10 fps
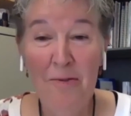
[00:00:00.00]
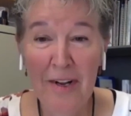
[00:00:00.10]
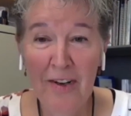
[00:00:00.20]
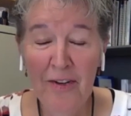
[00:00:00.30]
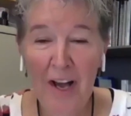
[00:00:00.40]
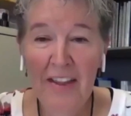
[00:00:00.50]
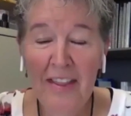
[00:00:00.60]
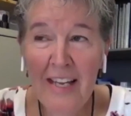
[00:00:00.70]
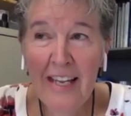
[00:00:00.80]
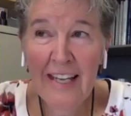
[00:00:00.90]
Well, I
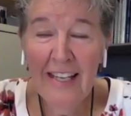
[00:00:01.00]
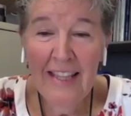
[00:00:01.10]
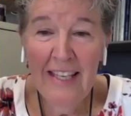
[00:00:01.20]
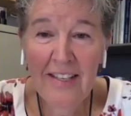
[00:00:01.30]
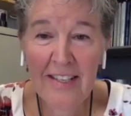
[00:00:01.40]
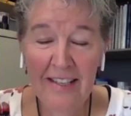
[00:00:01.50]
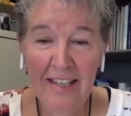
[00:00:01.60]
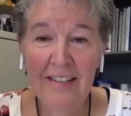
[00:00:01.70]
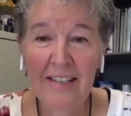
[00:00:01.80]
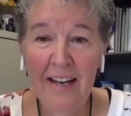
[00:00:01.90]
think this
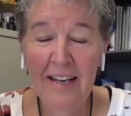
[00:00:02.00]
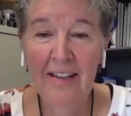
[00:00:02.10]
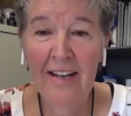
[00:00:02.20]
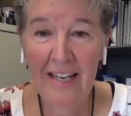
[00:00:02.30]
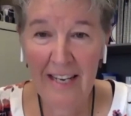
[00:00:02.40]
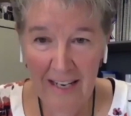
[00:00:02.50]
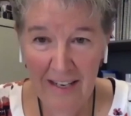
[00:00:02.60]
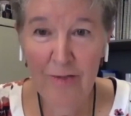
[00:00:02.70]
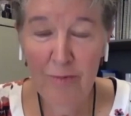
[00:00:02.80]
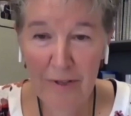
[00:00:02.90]
guideline
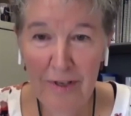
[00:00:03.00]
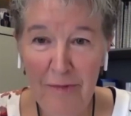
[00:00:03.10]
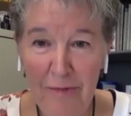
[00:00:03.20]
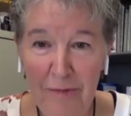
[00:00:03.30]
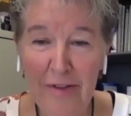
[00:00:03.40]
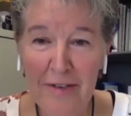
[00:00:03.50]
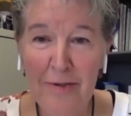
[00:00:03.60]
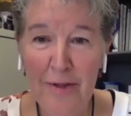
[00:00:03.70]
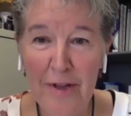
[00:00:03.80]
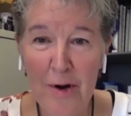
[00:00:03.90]
is really for
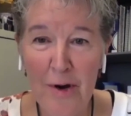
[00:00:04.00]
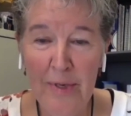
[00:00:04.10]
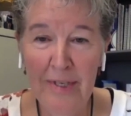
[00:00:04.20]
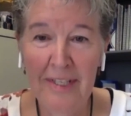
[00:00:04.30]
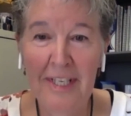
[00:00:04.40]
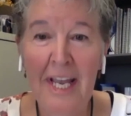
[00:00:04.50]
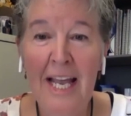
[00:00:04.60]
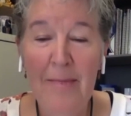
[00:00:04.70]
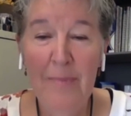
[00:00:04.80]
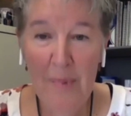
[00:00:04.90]
physical therapists,
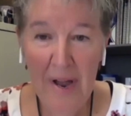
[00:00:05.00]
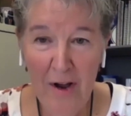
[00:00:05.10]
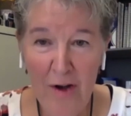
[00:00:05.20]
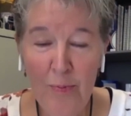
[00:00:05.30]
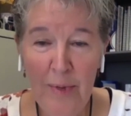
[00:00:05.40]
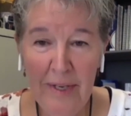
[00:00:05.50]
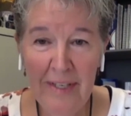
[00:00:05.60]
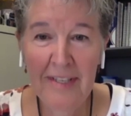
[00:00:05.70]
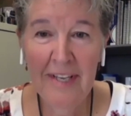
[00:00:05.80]
but my hope is